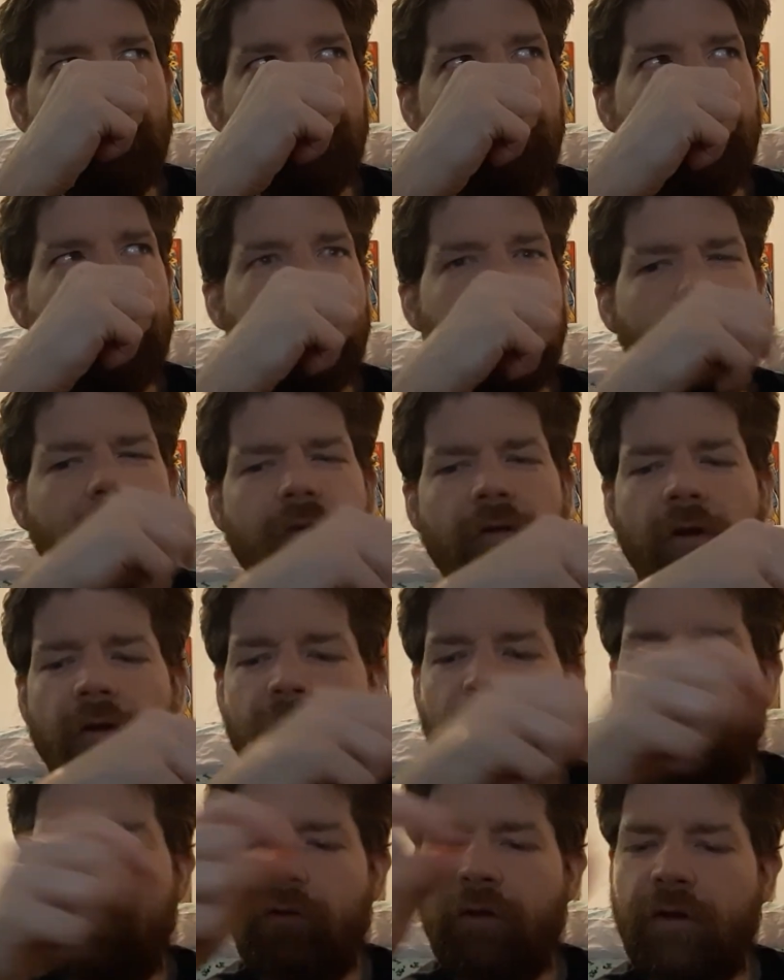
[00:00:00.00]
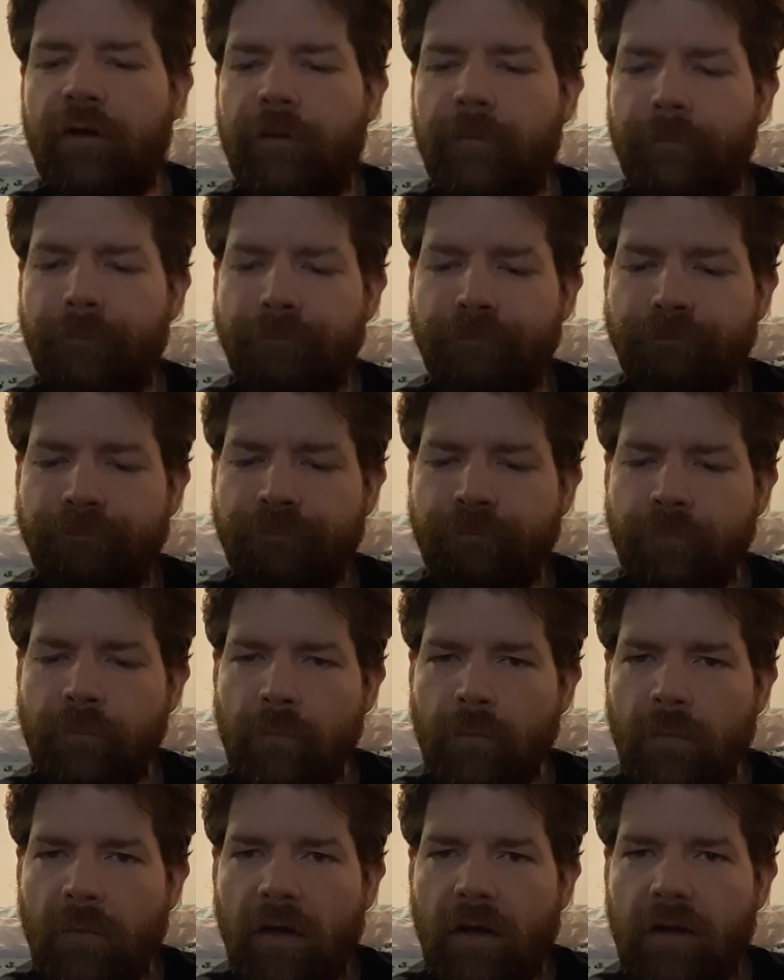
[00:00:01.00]
starts off with him.
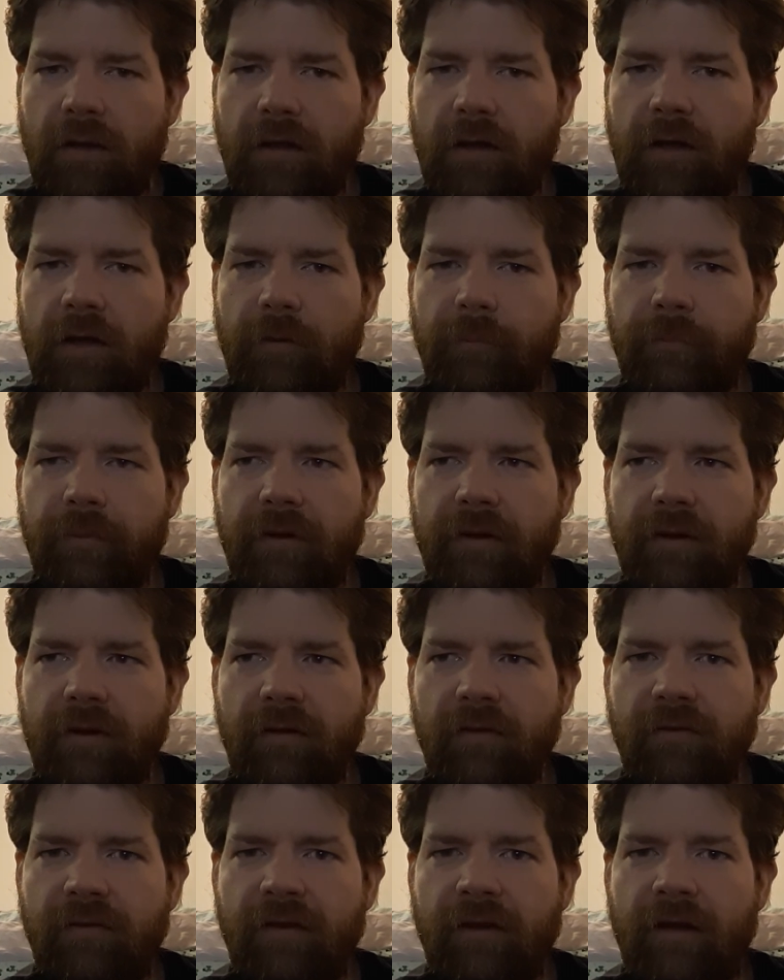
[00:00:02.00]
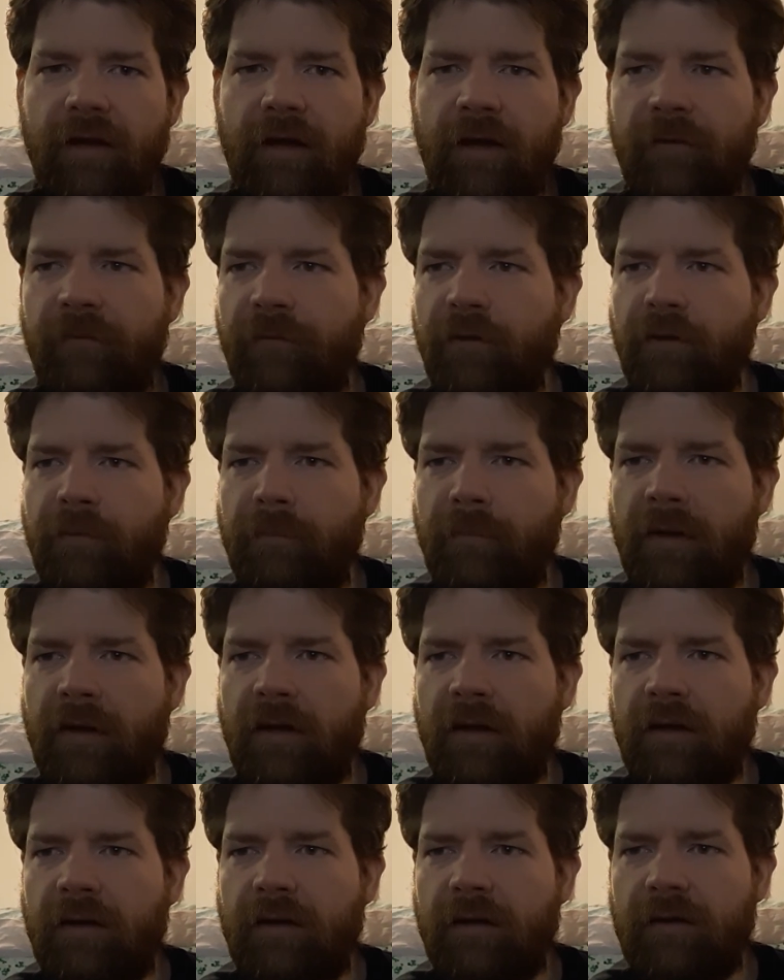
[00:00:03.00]
He plays the
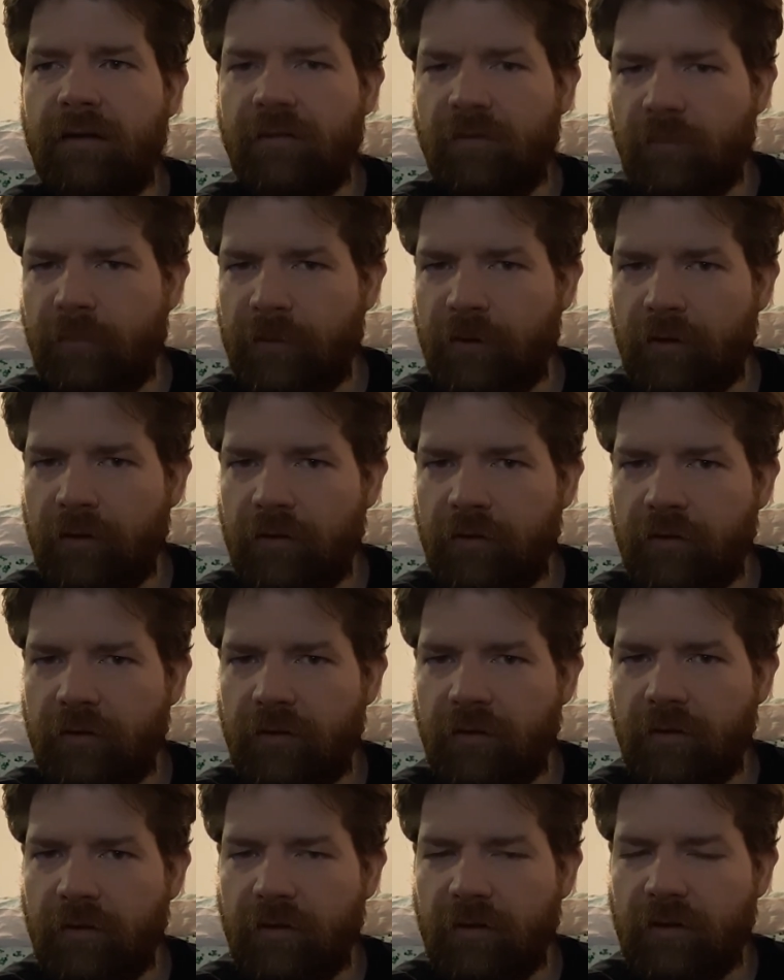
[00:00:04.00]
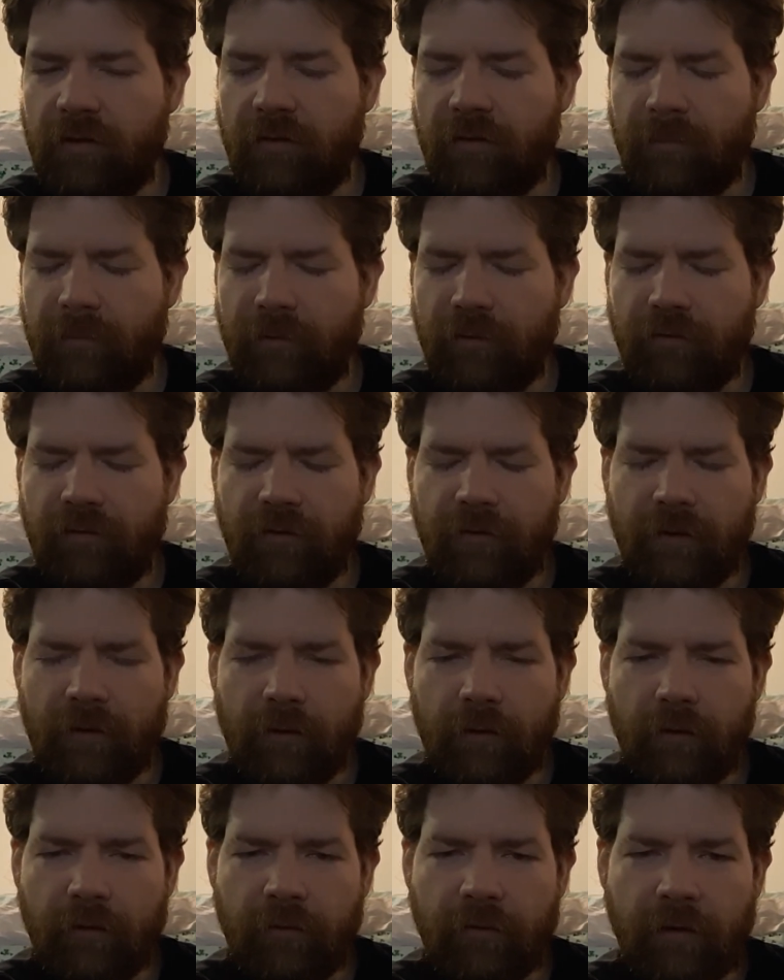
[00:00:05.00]
everyman conspiracy
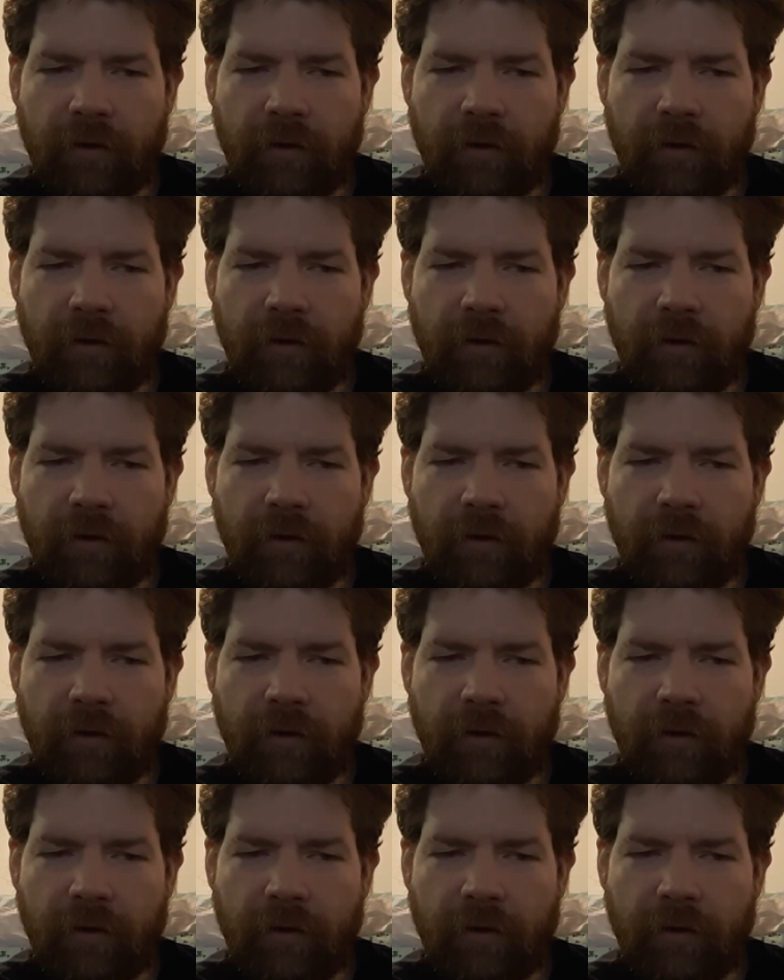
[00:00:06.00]
theorist.